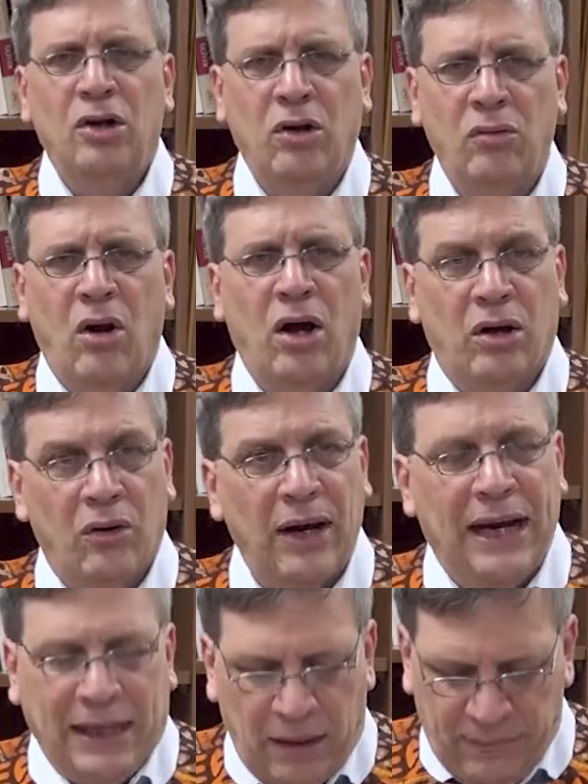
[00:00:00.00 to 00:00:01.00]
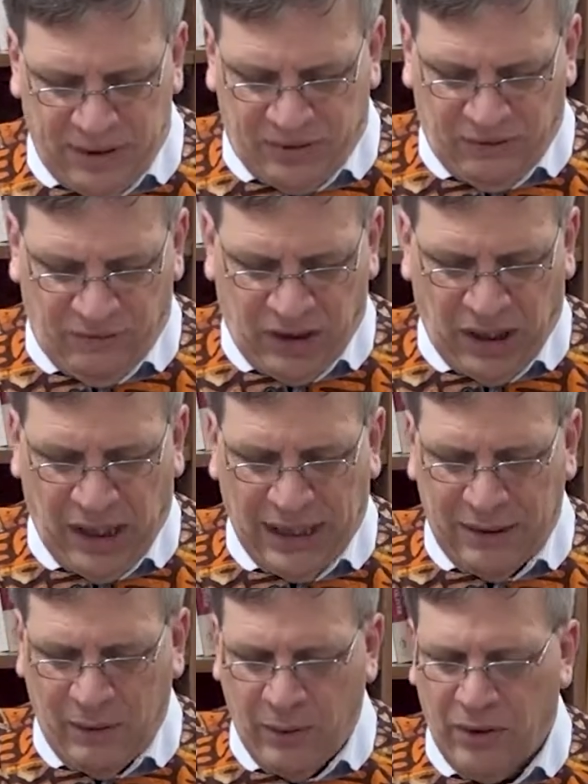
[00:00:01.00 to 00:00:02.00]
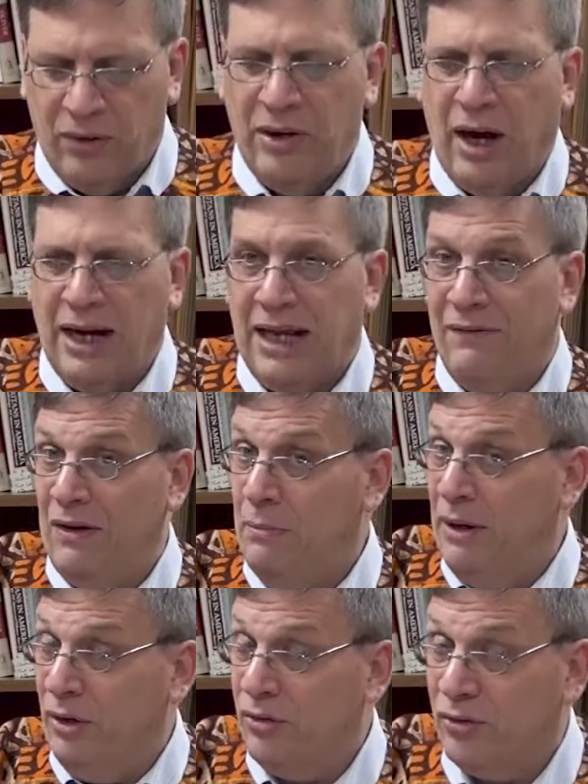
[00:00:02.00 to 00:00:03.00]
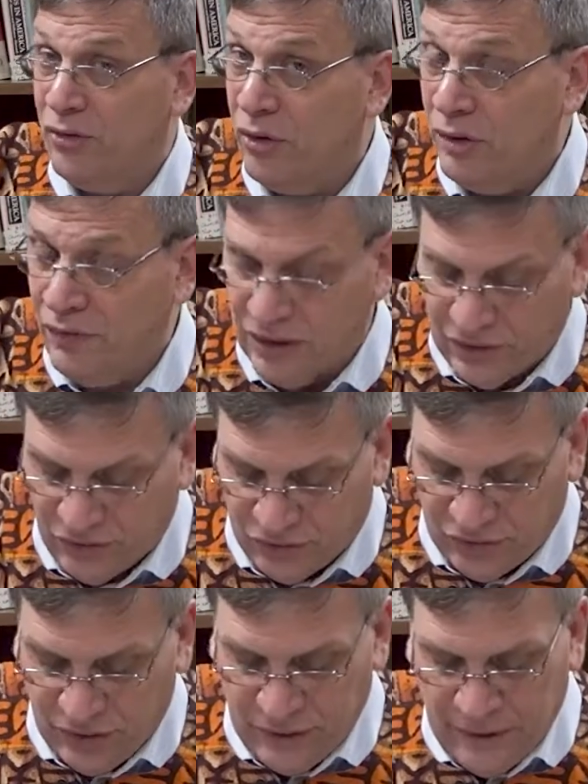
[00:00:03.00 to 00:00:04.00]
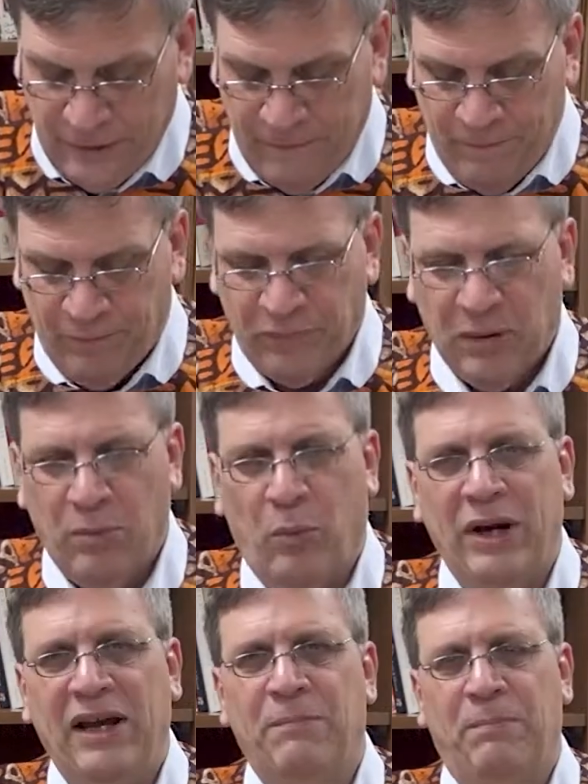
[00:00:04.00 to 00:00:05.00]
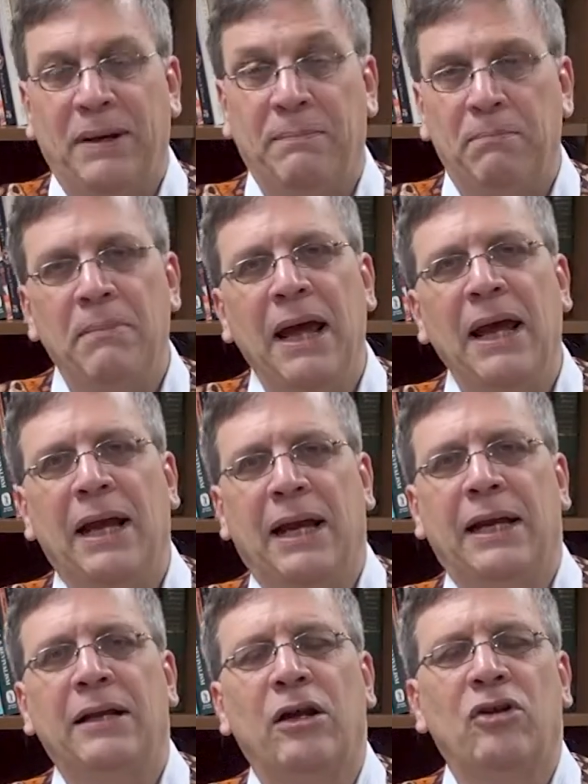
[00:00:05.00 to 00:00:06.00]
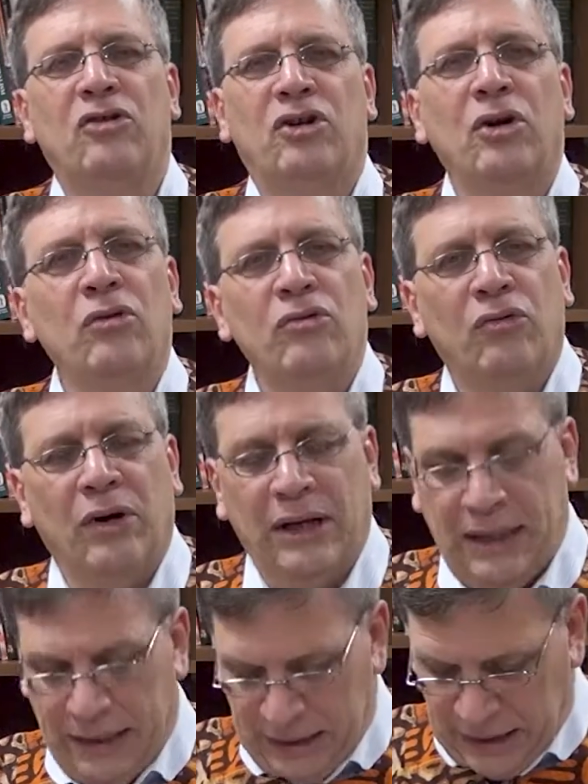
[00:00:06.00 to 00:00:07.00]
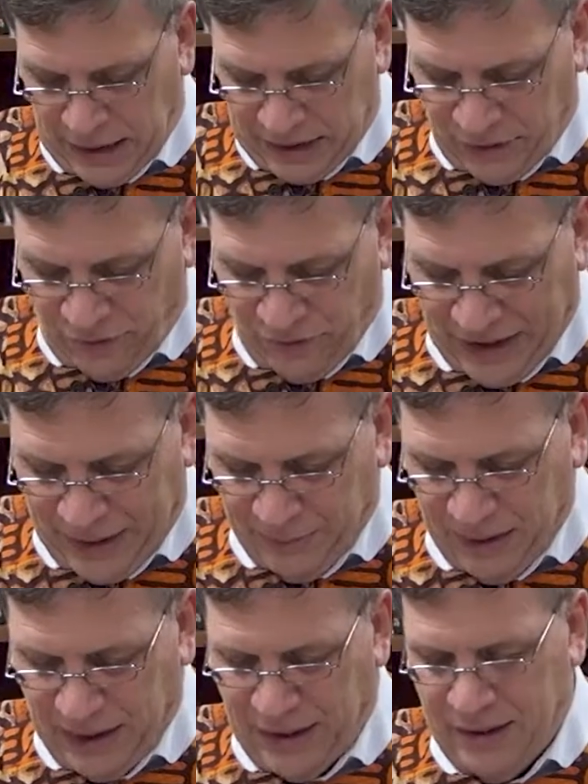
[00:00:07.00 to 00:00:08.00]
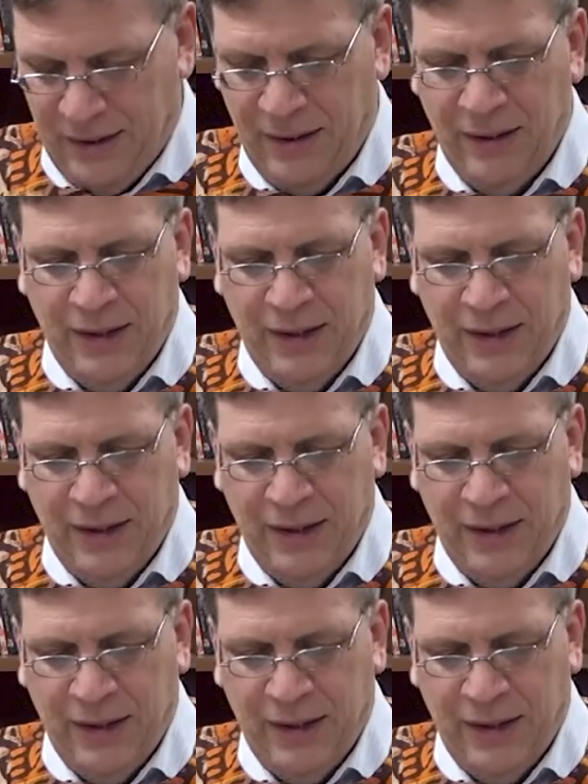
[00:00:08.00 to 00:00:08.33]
no longer enemies of God. We are not even mere servants, but we have been made children in God's family.